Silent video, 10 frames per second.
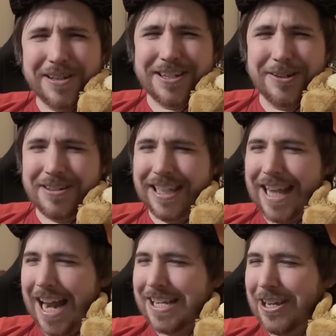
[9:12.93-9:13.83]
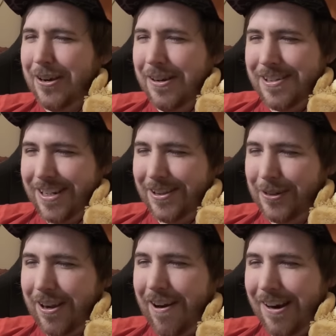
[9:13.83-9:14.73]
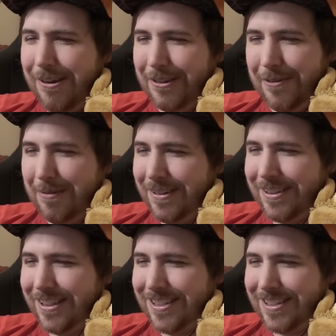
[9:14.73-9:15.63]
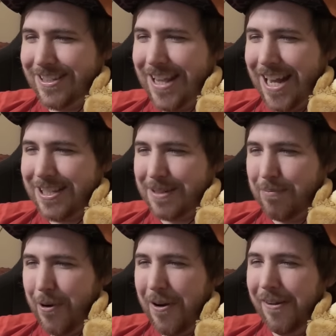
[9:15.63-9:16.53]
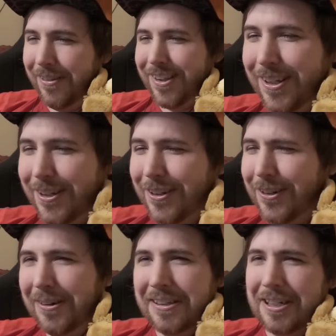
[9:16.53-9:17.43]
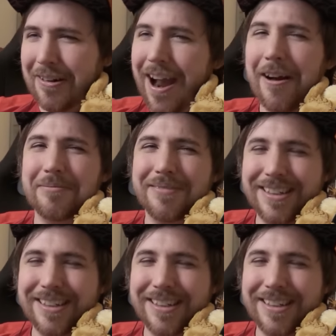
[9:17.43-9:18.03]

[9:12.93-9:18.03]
is usually that huge. Lucario, Lopunny, that just that small? Holy crap.